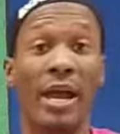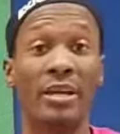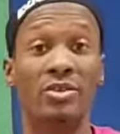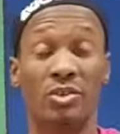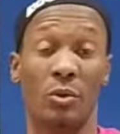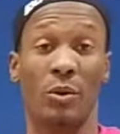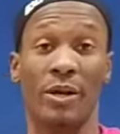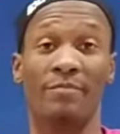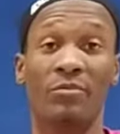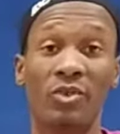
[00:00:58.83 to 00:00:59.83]
a
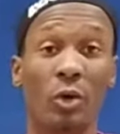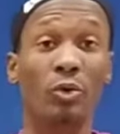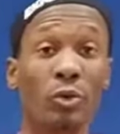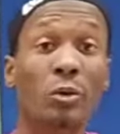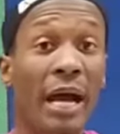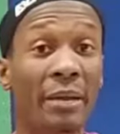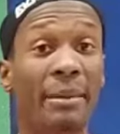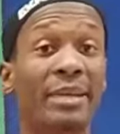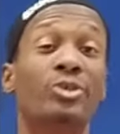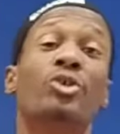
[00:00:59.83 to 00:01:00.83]
story. So you got to
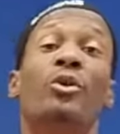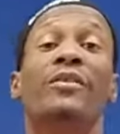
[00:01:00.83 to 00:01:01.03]
make sure